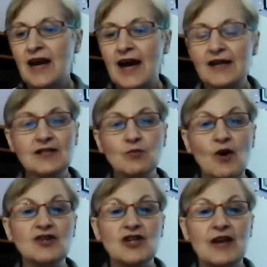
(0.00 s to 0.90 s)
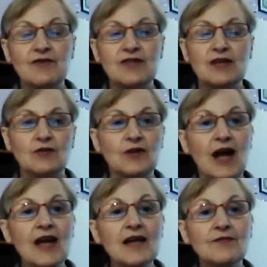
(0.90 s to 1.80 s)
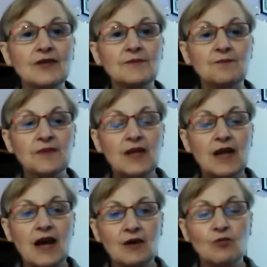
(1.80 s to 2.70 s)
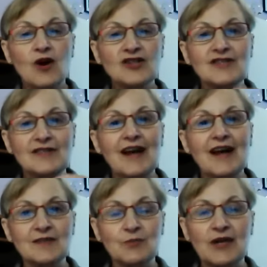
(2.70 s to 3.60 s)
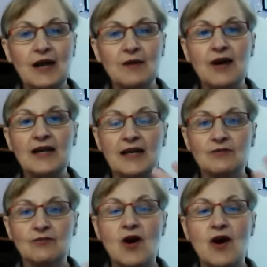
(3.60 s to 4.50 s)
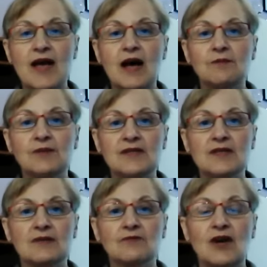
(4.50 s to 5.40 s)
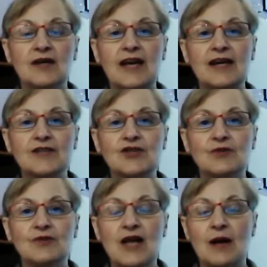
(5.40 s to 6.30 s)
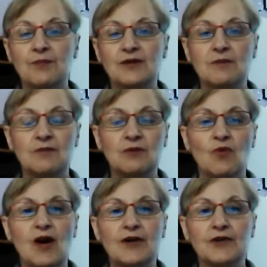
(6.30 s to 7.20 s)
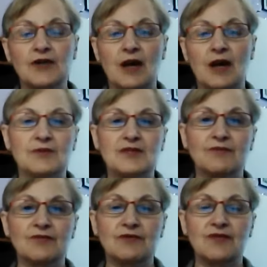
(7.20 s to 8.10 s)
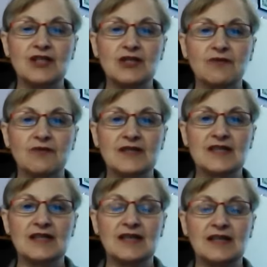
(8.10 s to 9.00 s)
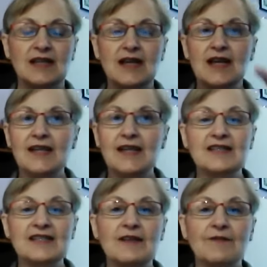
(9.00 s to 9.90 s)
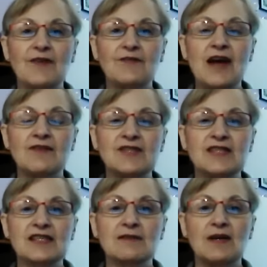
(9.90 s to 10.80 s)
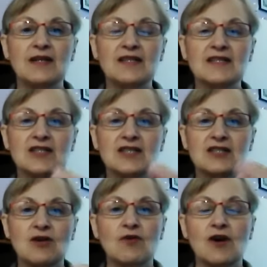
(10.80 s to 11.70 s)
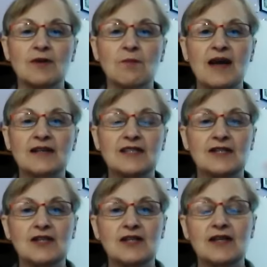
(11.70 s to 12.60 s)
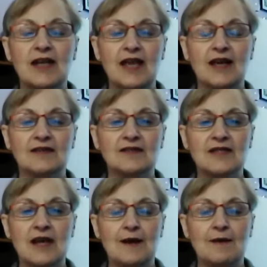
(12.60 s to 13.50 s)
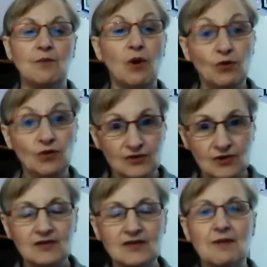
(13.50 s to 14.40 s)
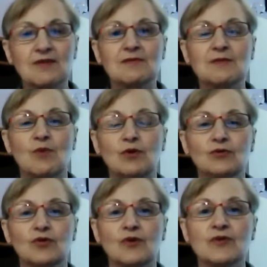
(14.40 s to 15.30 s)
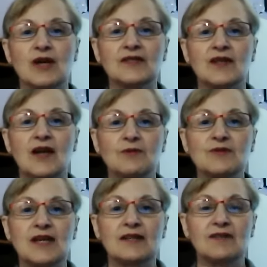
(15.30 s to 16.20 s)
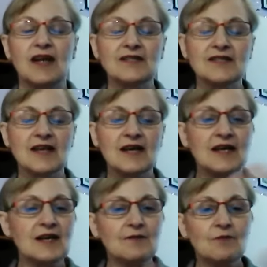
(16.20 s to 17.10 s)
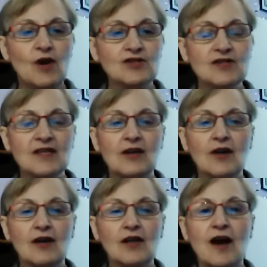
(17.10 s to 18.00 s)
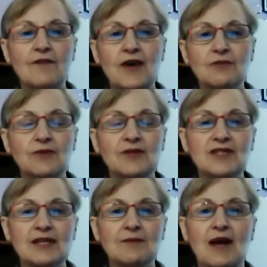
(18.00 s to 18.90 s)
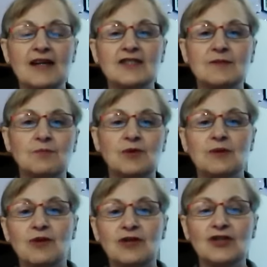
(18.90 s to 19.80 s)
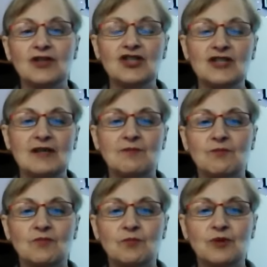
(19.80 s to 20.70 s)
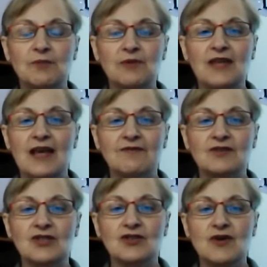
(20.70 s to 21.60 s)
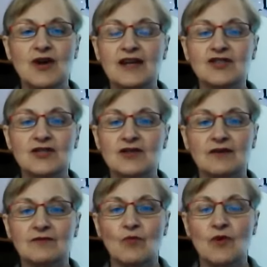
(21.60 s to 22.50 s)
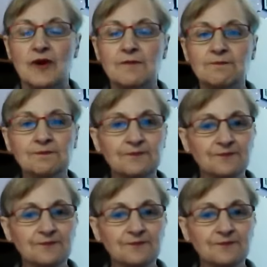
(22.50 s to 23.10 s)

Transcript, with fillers: I just wash everything through it. I even uh, wash nuts when I buy like raw almonds and raw cashews. I'll put them in water. I'll put some fruit and veggie rinse in it. Let it sit for five or six minutes. Just soak all the bacteria and uh, mold. Sometimes mold grows on outside of nuts. Yeah. Washes that all off. I rinse them. I just put them on a cookie sheet. Put them in the oven to dry, just on warm.